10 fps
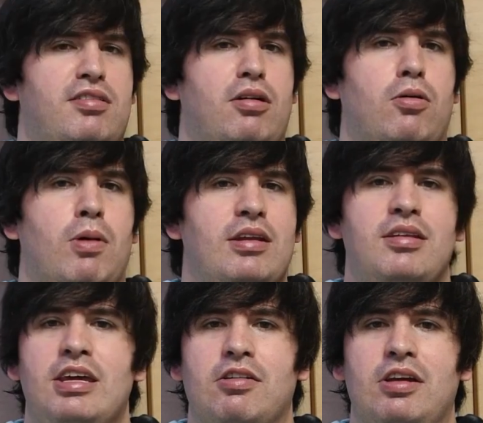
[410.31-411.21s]
So why
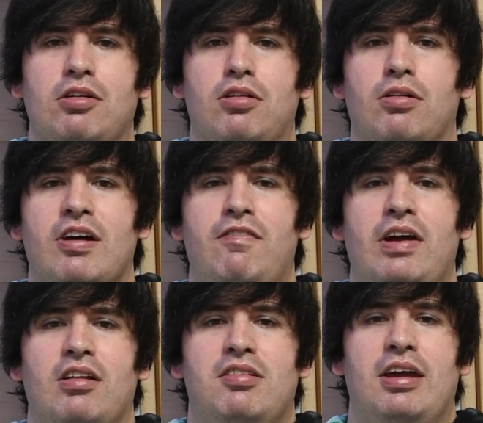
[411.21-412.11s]
did Nico Nico Douga
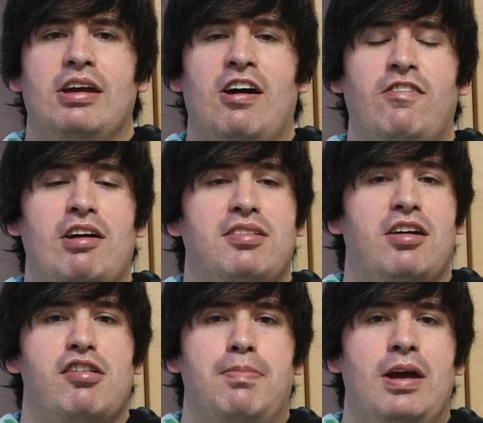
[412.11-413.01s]
fail to take off
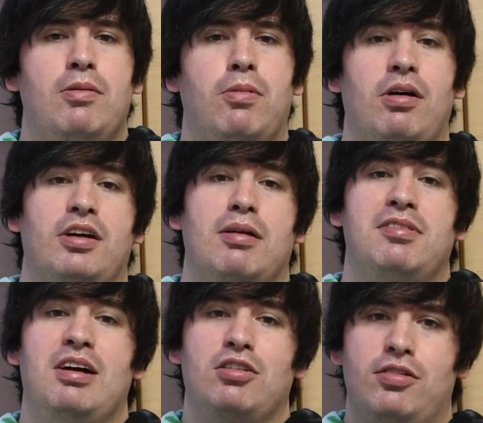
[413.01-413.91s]
outside Japan? Well, it
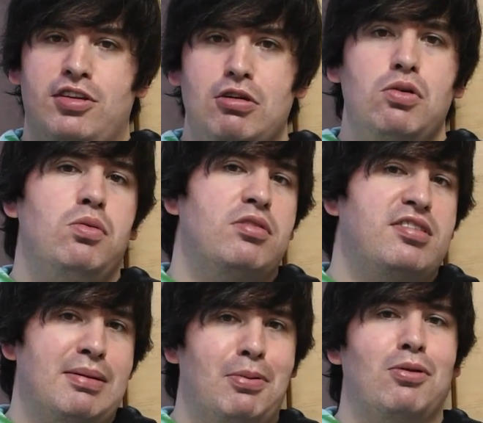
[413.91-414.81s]
comes down to two
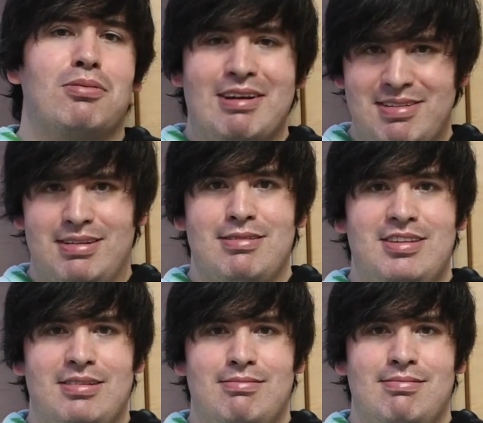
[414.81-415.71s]
simple reasons.